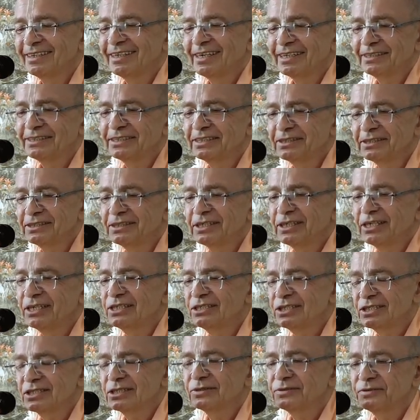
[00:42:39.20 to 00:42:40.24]

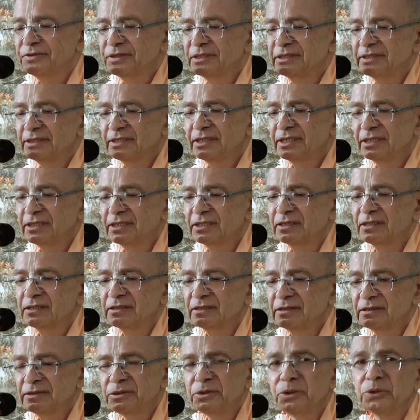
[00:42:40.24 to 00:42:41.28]
association with the
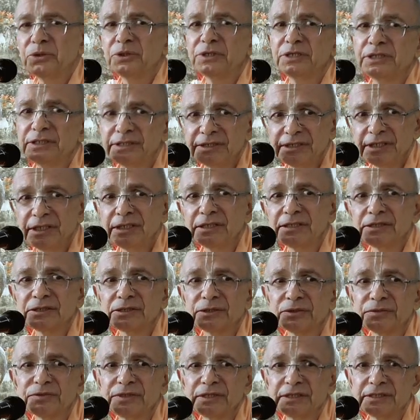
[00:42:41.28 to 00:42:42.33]
dirty things
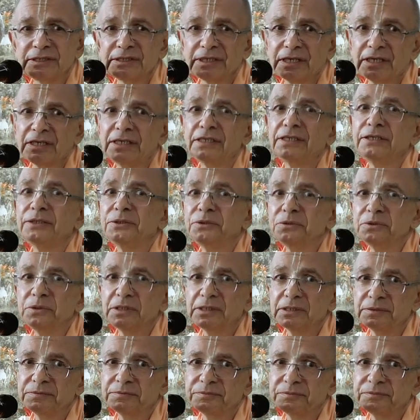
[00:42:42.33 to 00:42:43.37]
of this Kali Yuga.
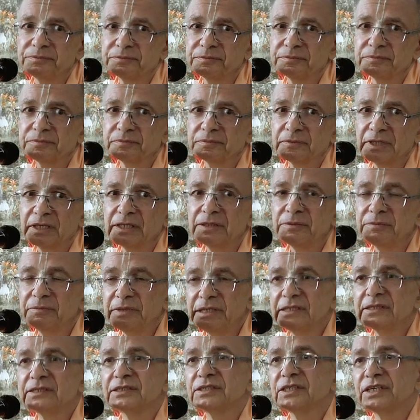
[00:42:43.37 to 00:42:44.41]
It
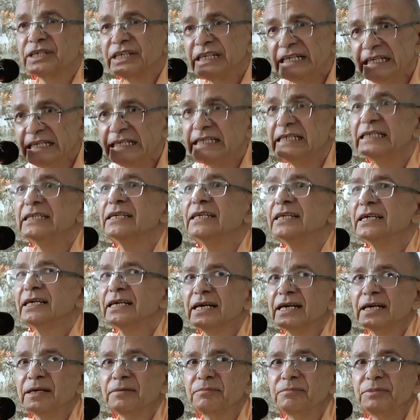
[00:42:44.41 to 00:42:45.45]
means really
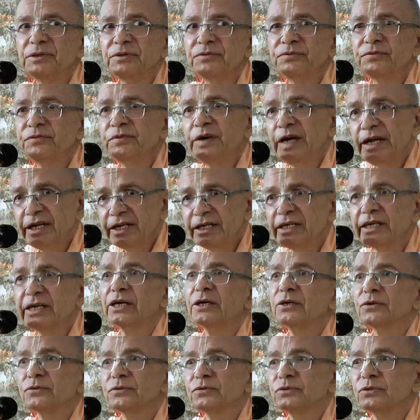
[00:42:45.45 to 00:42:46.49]
be very
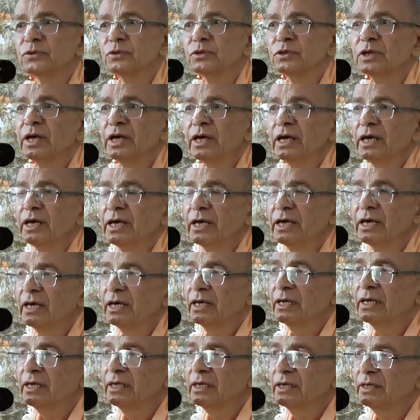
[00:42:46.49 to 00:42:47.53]
careful
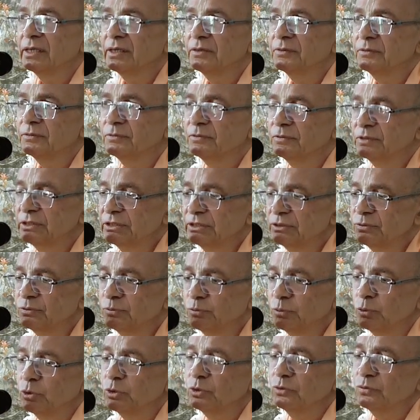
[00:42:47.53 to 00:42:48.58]
uh, with
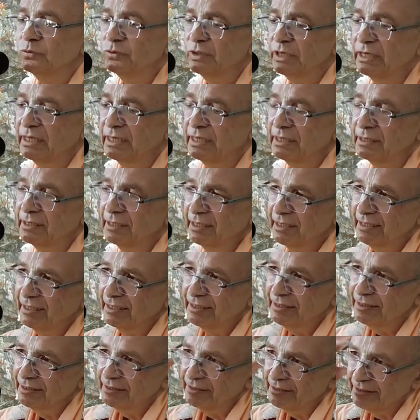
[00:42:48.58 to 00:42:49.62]
what we are,
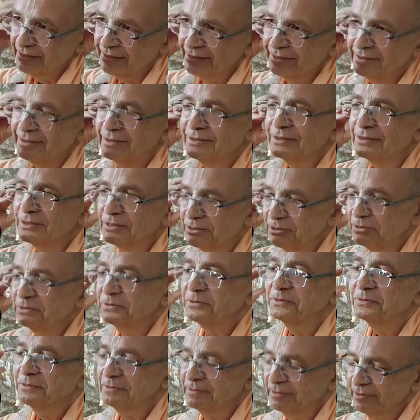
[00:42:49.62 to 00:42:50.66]
uh, you
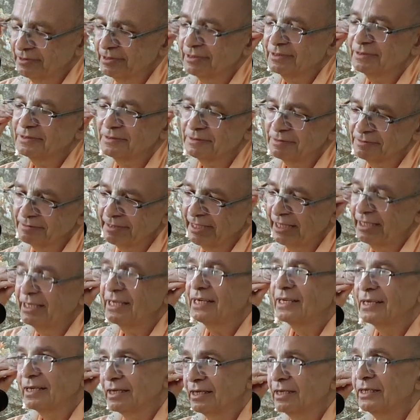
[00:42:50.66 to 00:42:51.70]
know, uh,
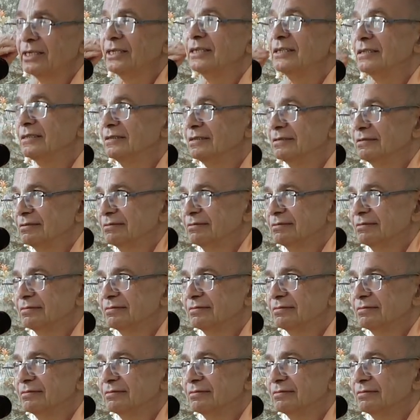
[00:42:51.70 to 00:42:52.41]
taking in.